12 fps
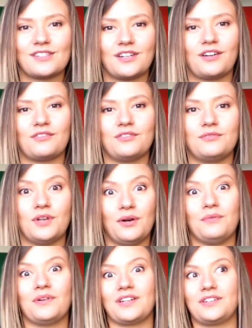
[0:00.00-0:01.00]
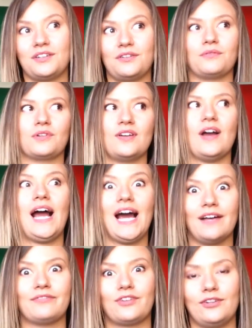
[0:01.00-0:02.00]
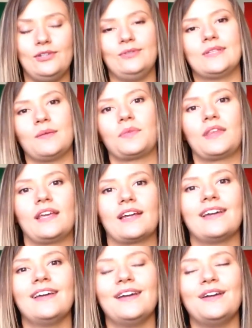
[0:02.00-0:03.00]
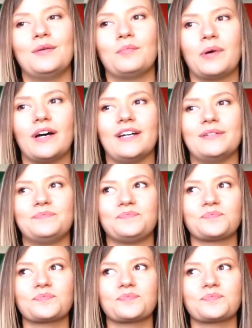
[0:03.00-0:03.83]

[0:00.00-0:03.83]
you don't want to do, or you have to do something, but,